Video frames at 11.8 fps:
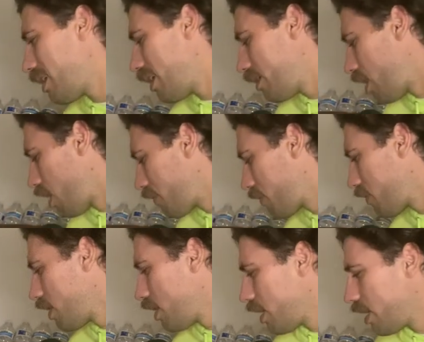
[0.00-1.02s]
Enough
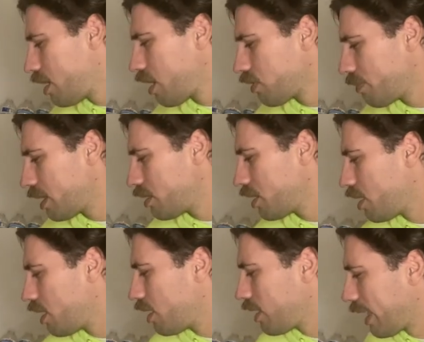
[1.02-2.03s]
about the
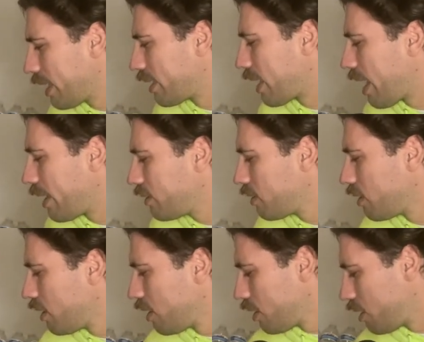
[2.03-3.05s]
Atlanta guys.
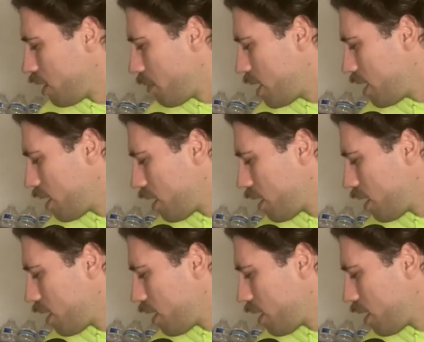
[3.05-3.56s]
Let me